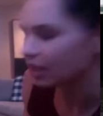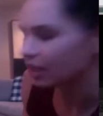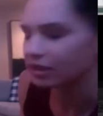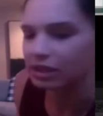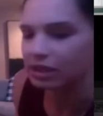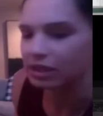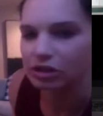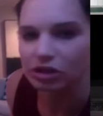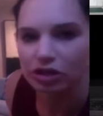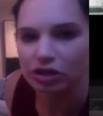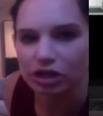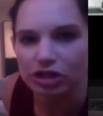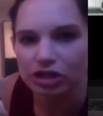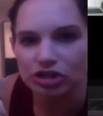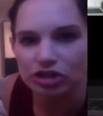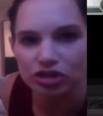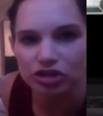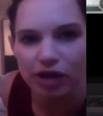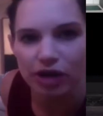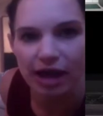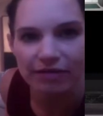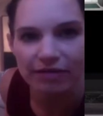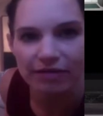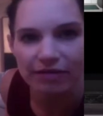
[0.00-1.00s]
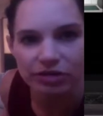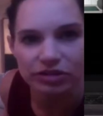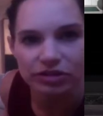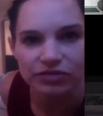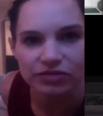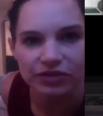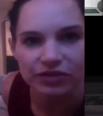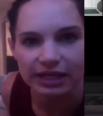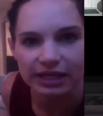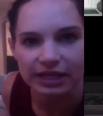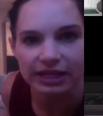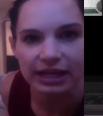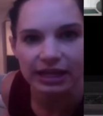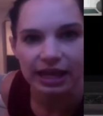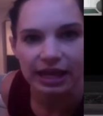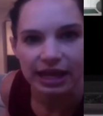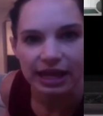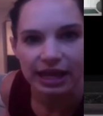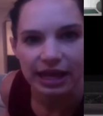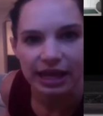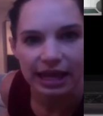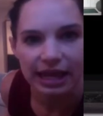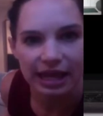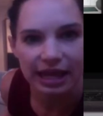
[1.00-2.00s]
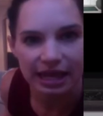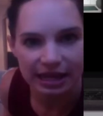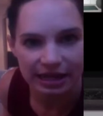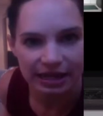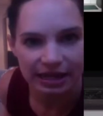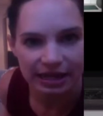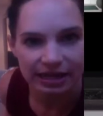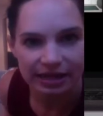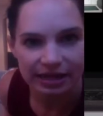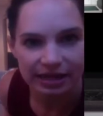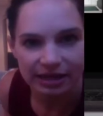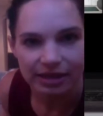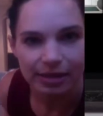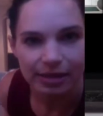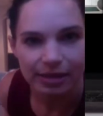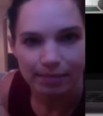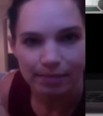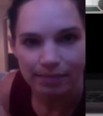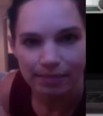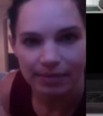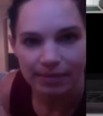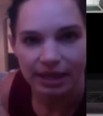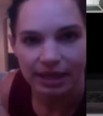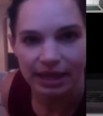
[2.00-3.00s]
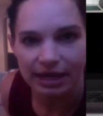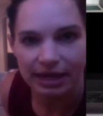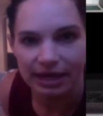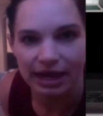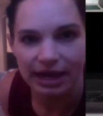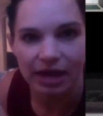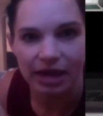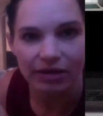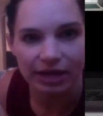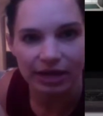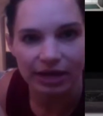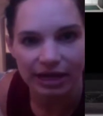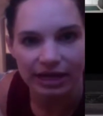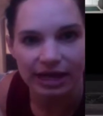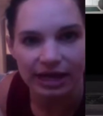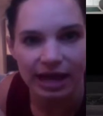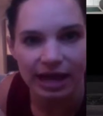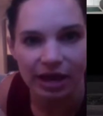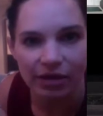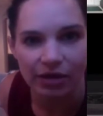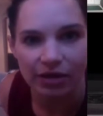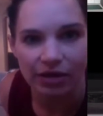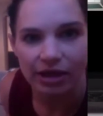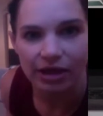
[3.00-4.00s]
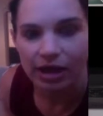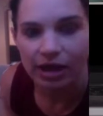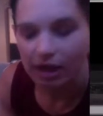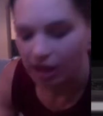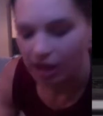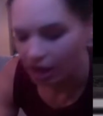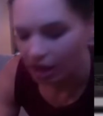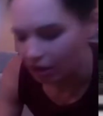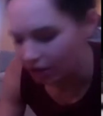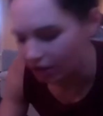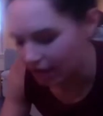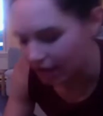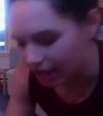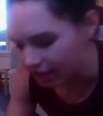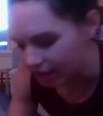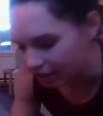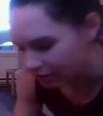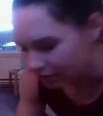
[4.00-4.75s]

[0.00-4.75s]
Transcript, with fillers: then you're going to drive those feet in, in and out, in and out, okay,